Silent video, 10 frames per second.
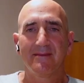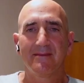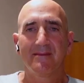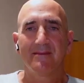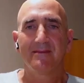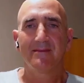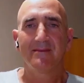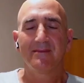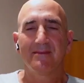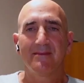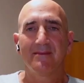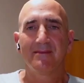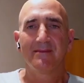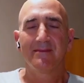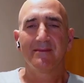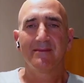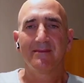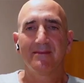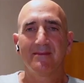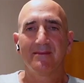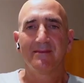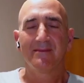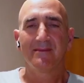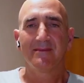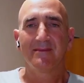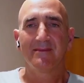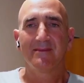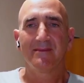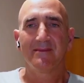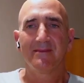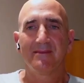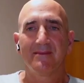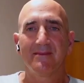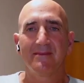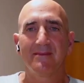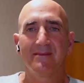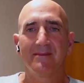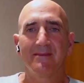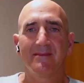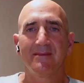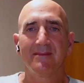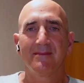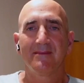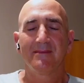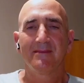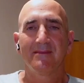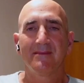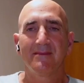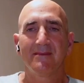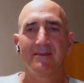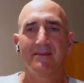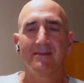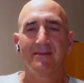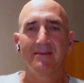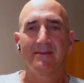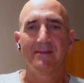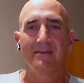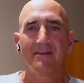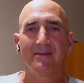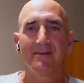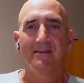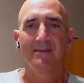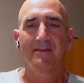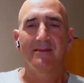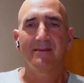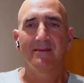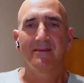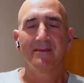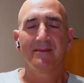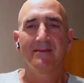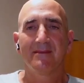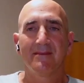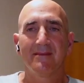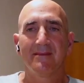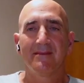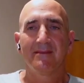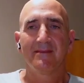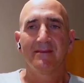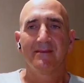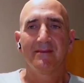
[no speech]